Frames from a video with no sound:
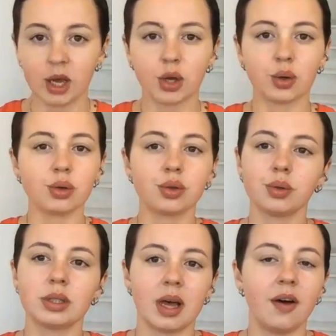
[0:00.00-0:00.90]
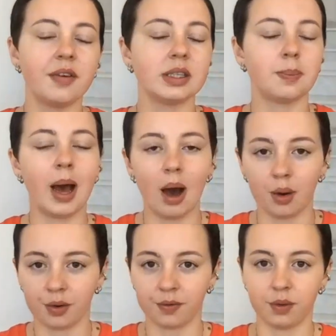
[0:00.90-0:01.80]
Your true self is
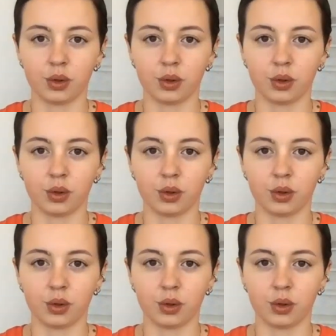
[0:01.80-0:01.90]
powerful.